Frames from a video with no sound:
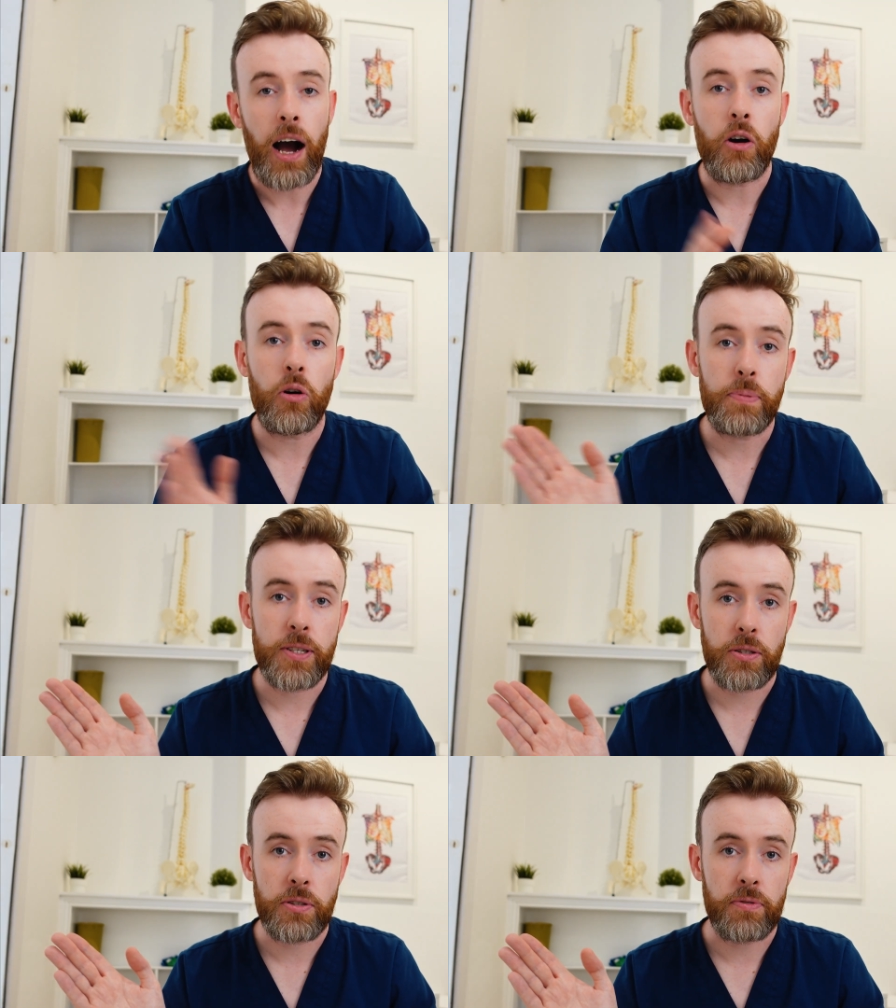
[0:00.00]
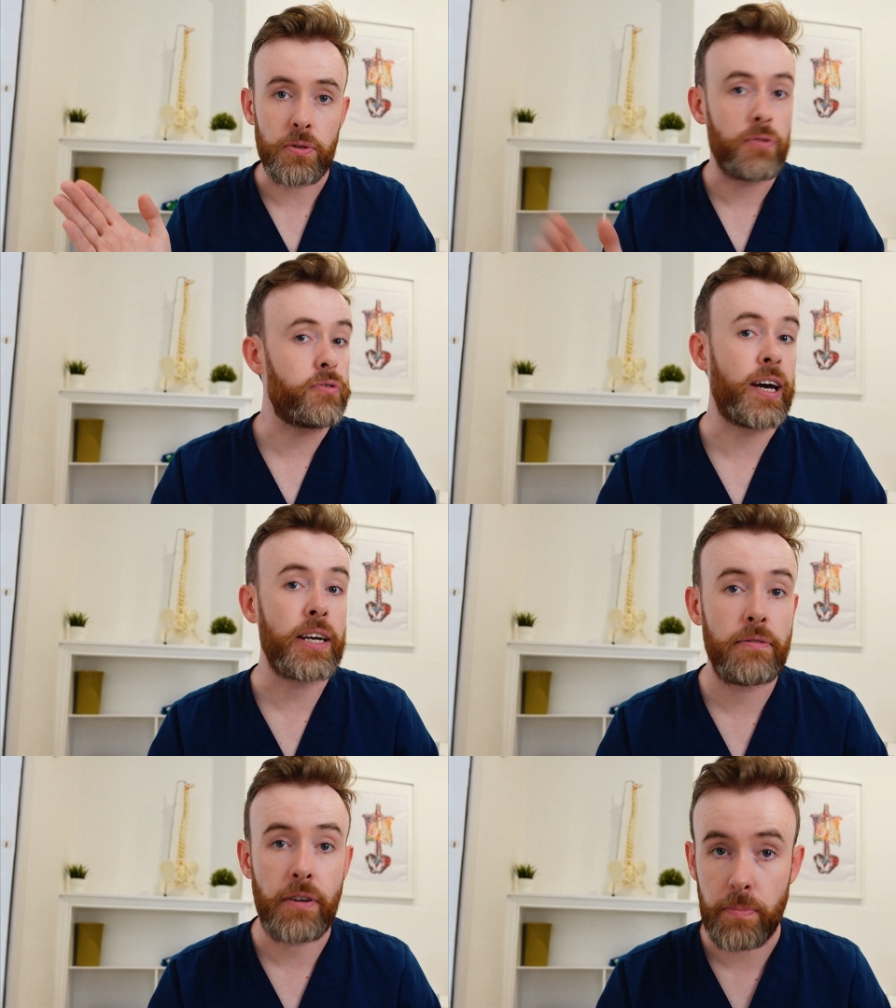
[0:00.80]
I hope it's useful.
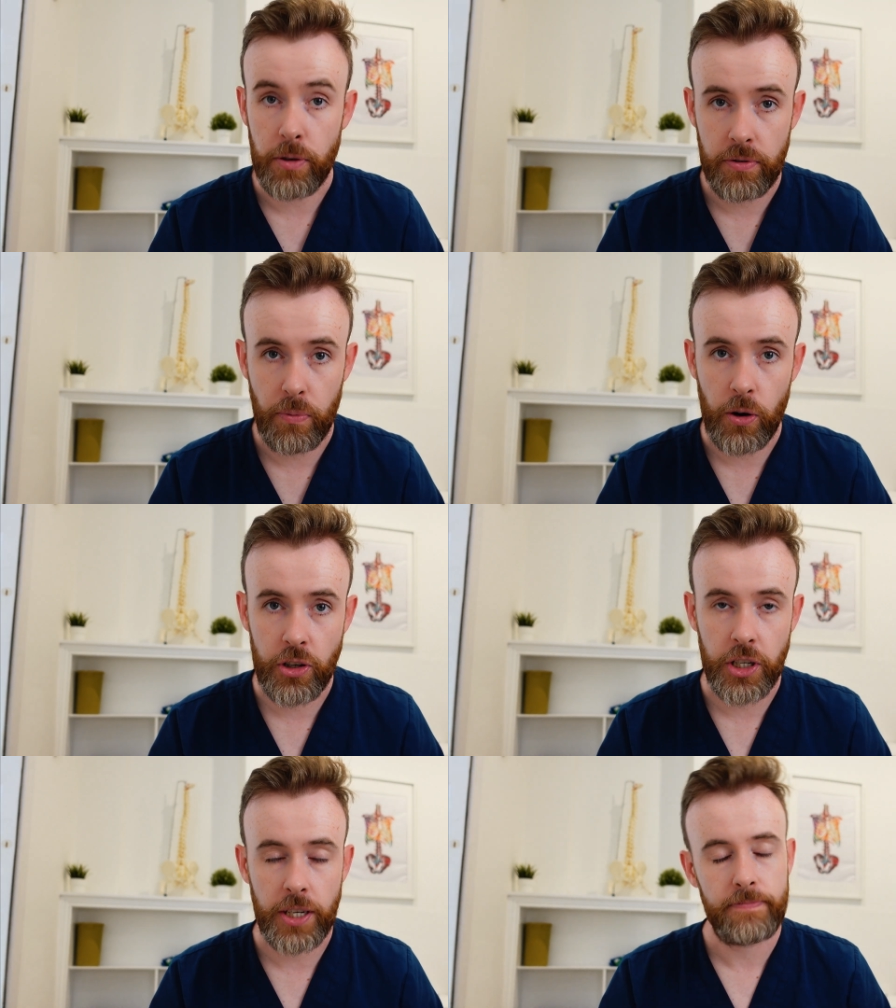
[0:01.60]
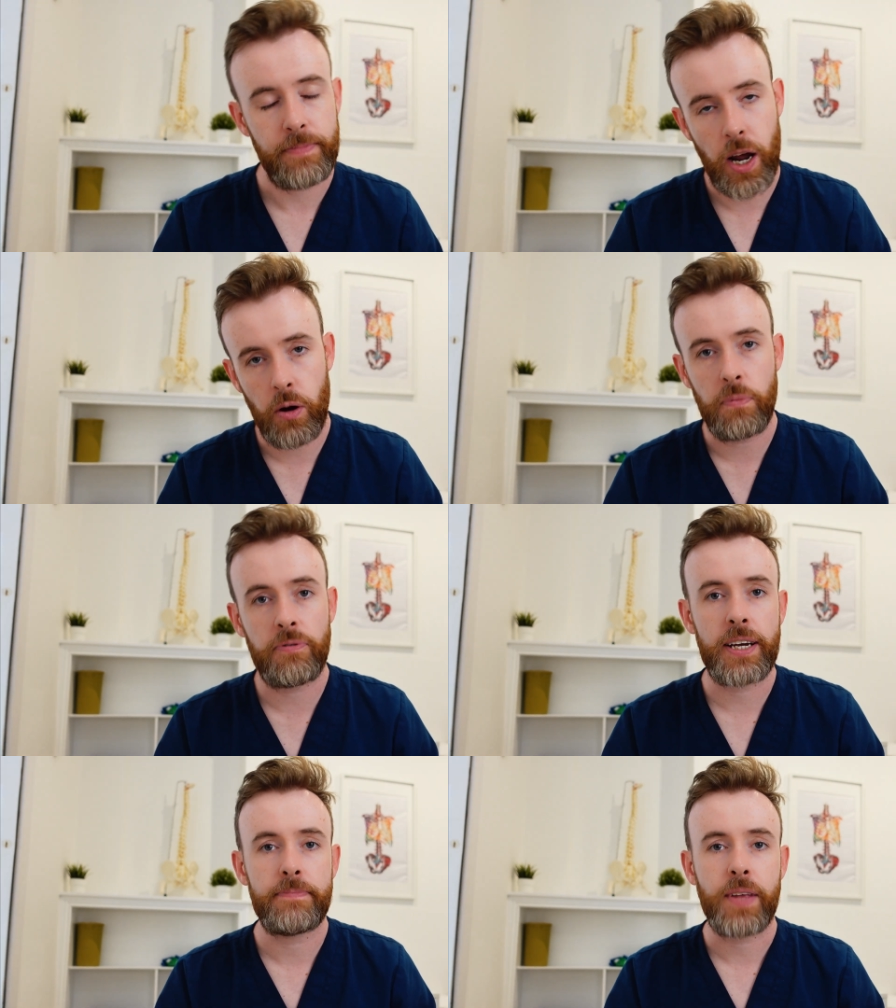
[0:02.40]
Thank you very much for watching and
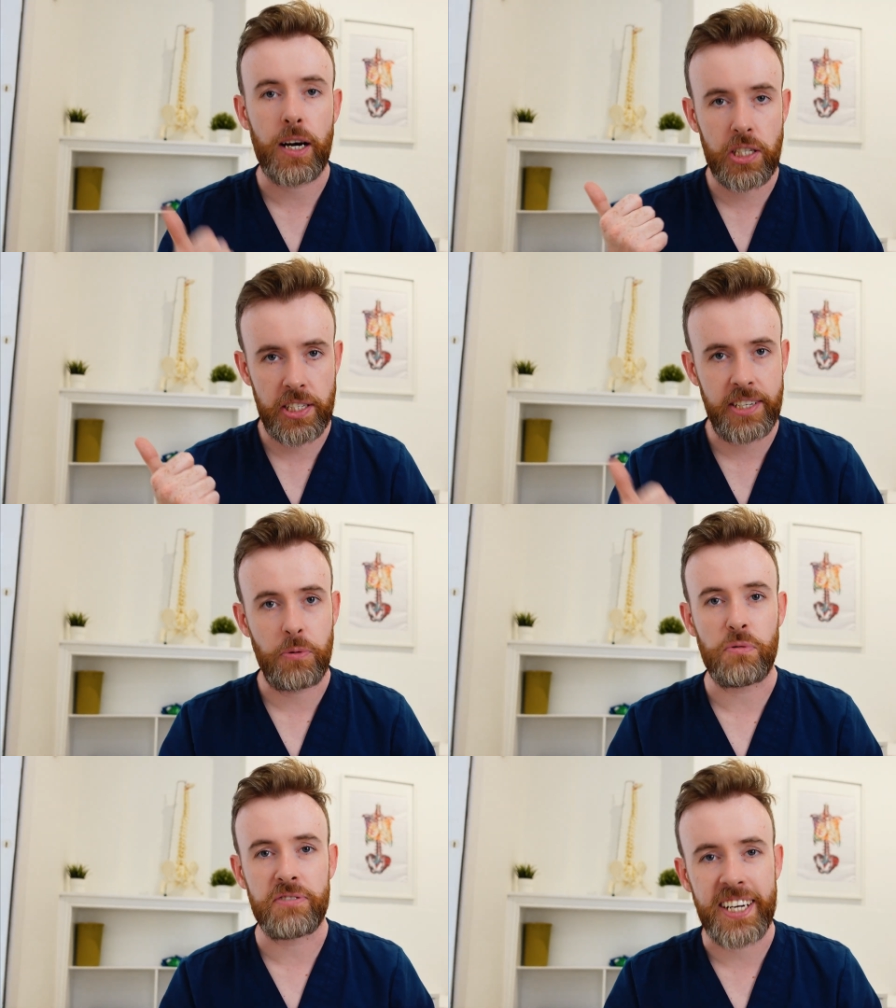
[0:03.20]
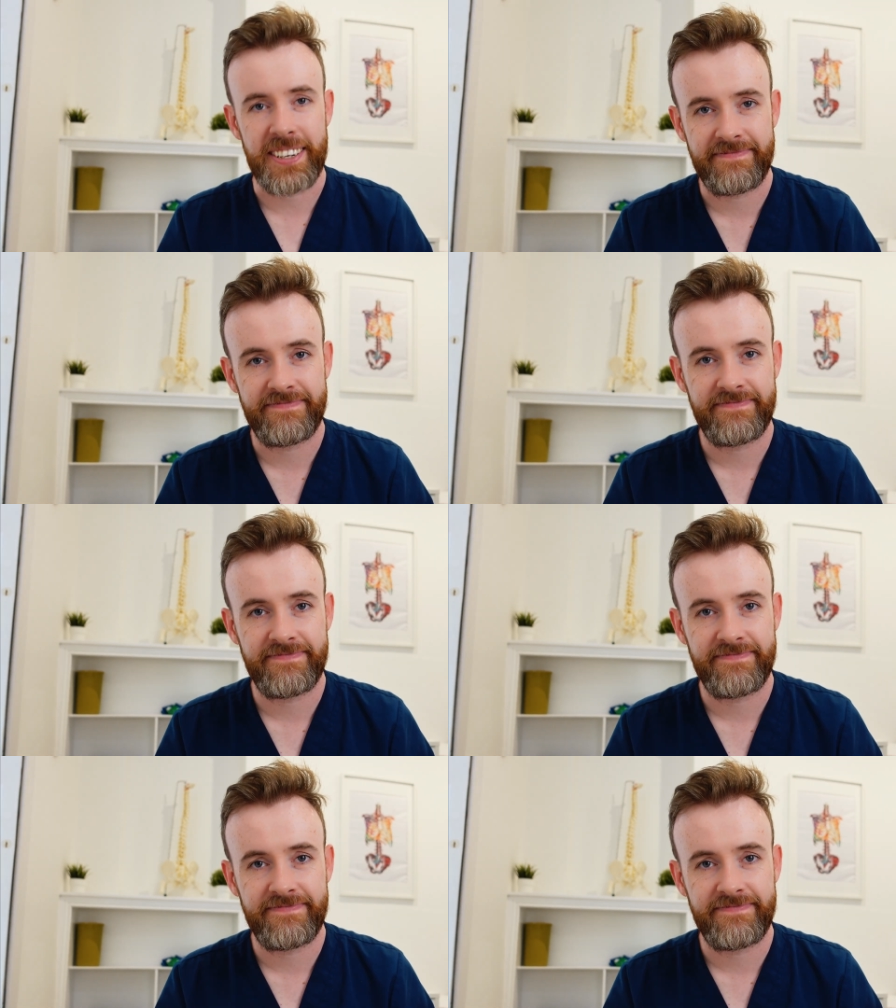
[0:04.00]
hopefully I'll see you over there.